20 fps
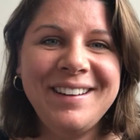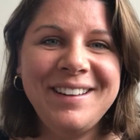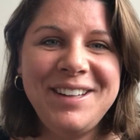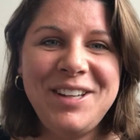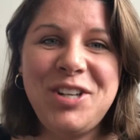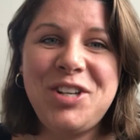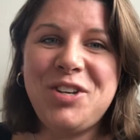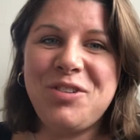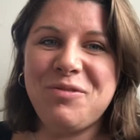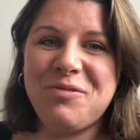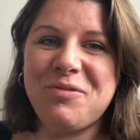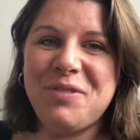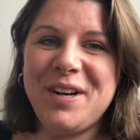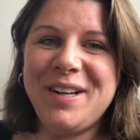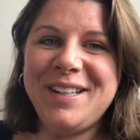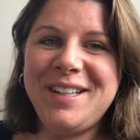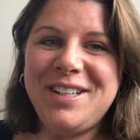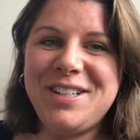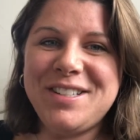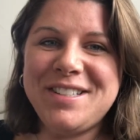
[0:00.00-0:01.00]
you should
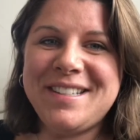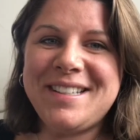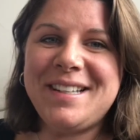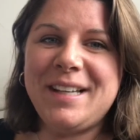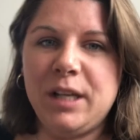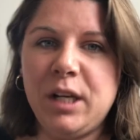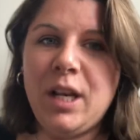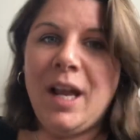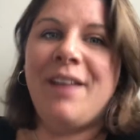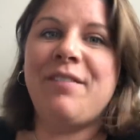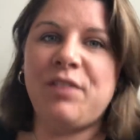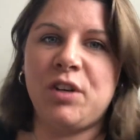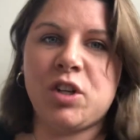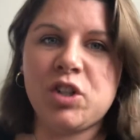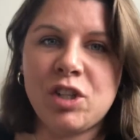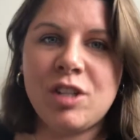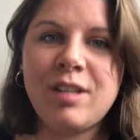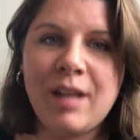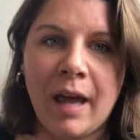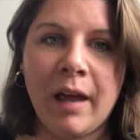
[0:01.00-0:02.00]
really just love
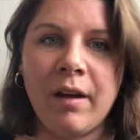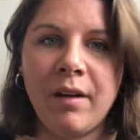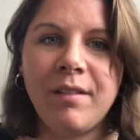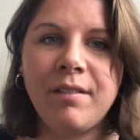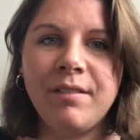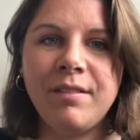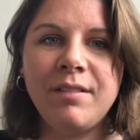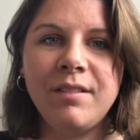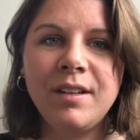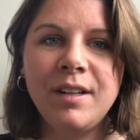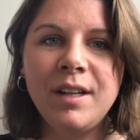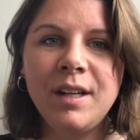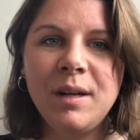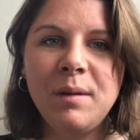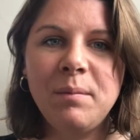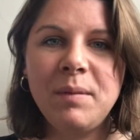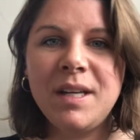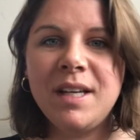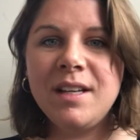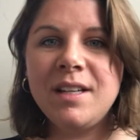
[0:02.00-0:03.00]
yourself
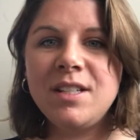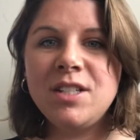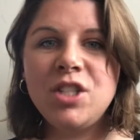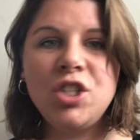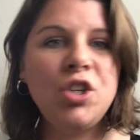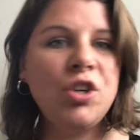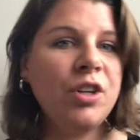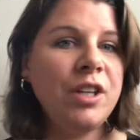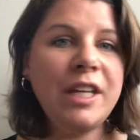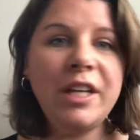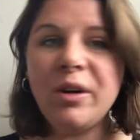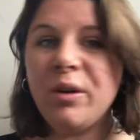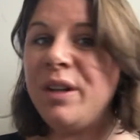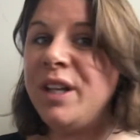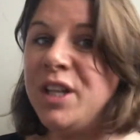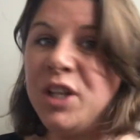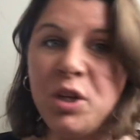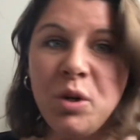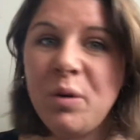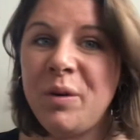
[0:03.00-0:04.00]
because you're the
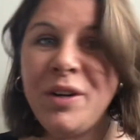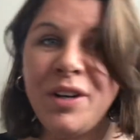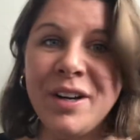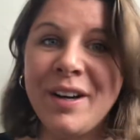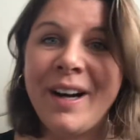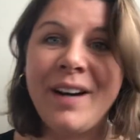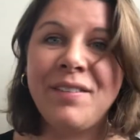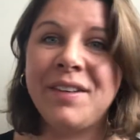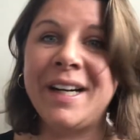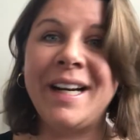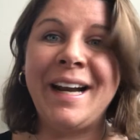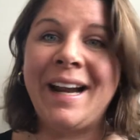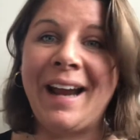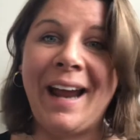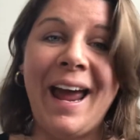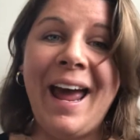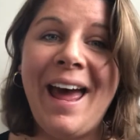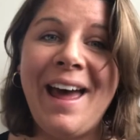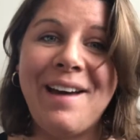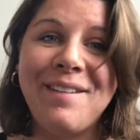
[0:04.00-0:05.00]
only you you're ever gonna
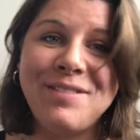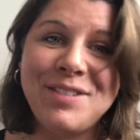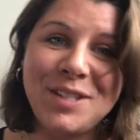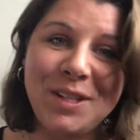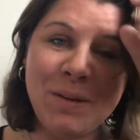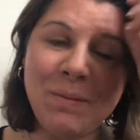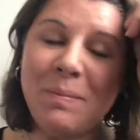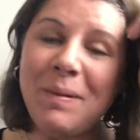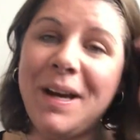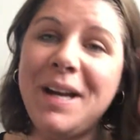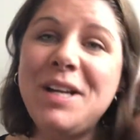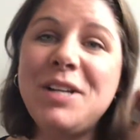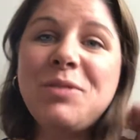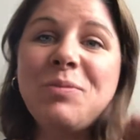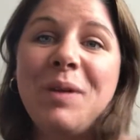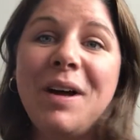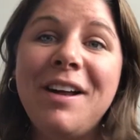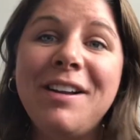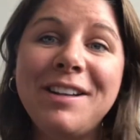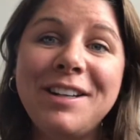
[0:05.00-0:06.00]
have, so you might as
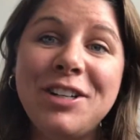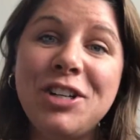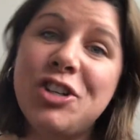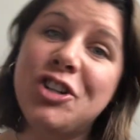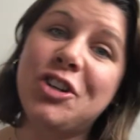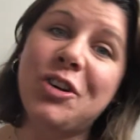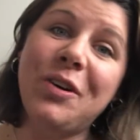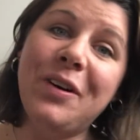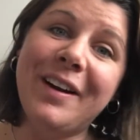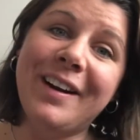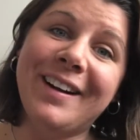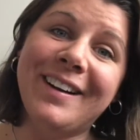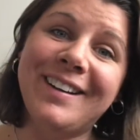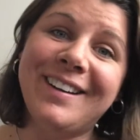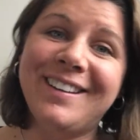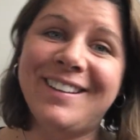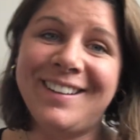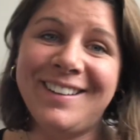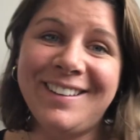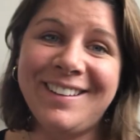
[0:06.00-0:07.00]
well enjoy
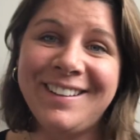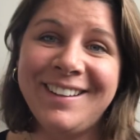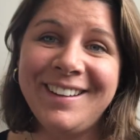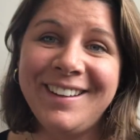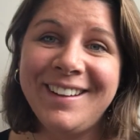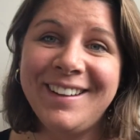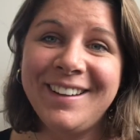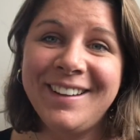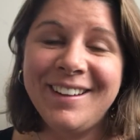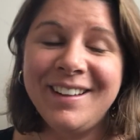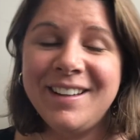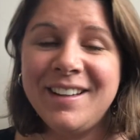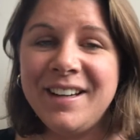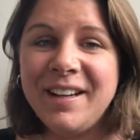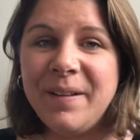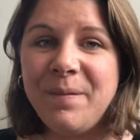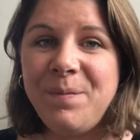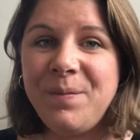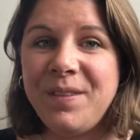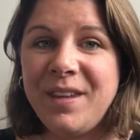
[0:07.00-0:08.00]
it.
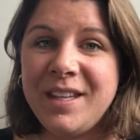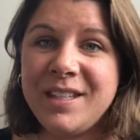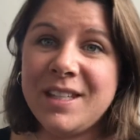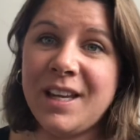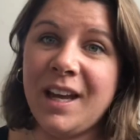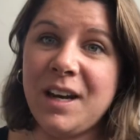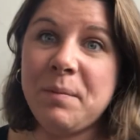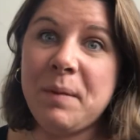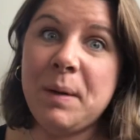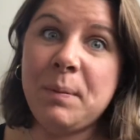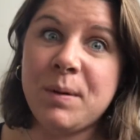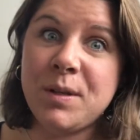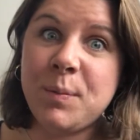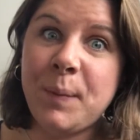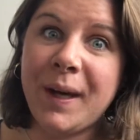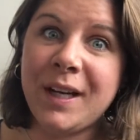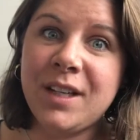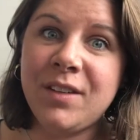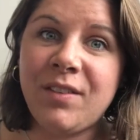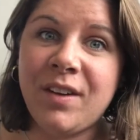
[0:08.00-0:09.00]
That's kind of my
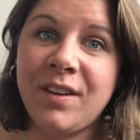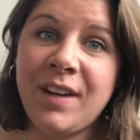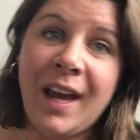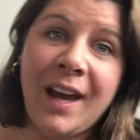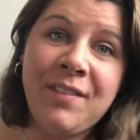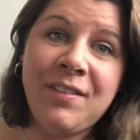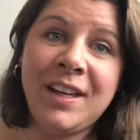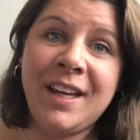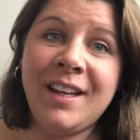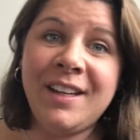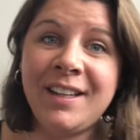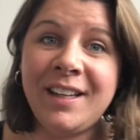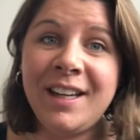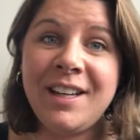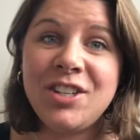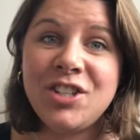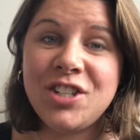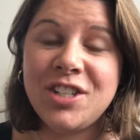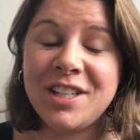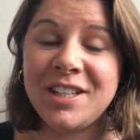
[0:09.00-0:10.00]
perspective on having
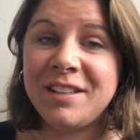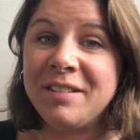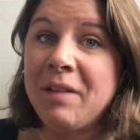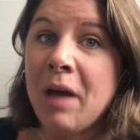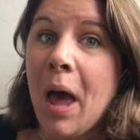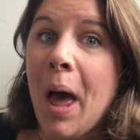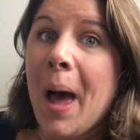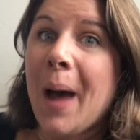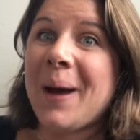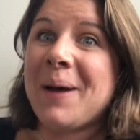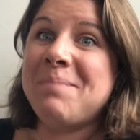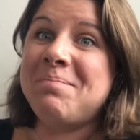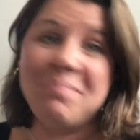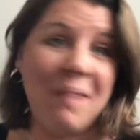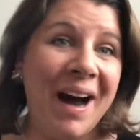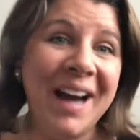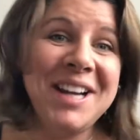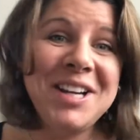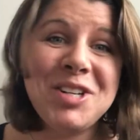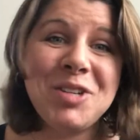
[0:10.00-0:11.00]
ADHD. I
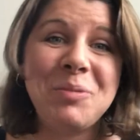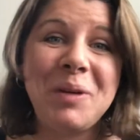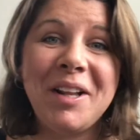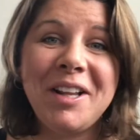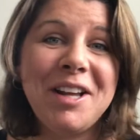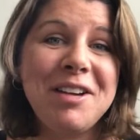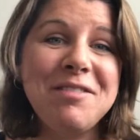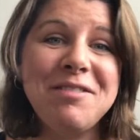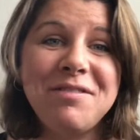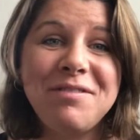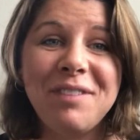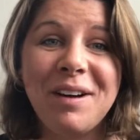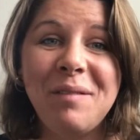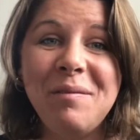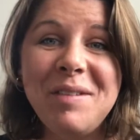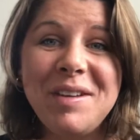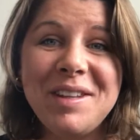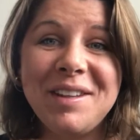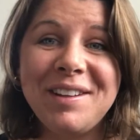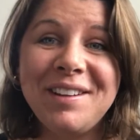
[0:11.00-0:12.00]
might as well have
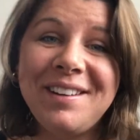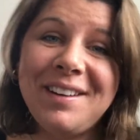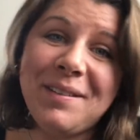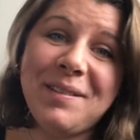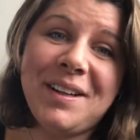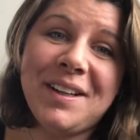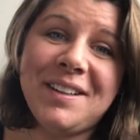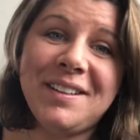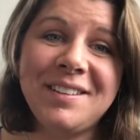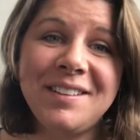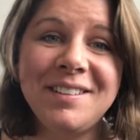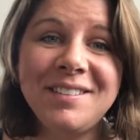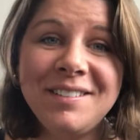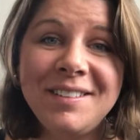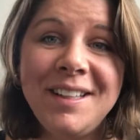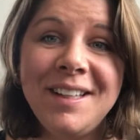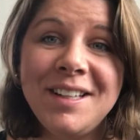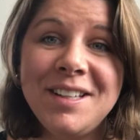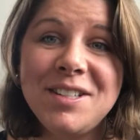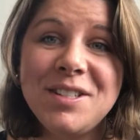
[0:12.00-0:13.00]
fun with it. I mean,
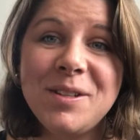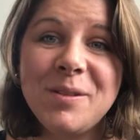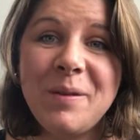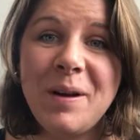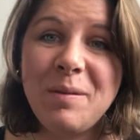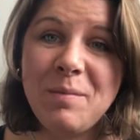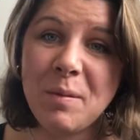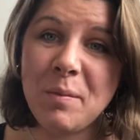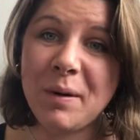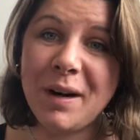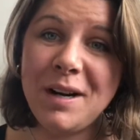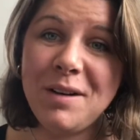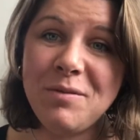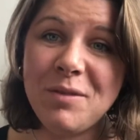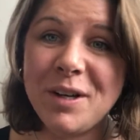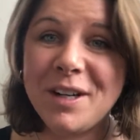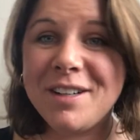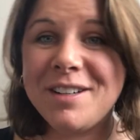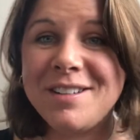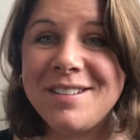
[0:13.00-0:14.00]
it is the way my brain
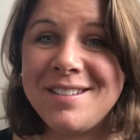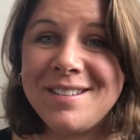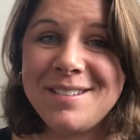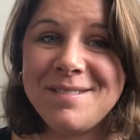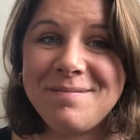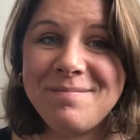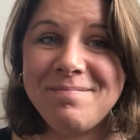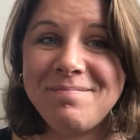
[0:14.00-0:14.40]
works.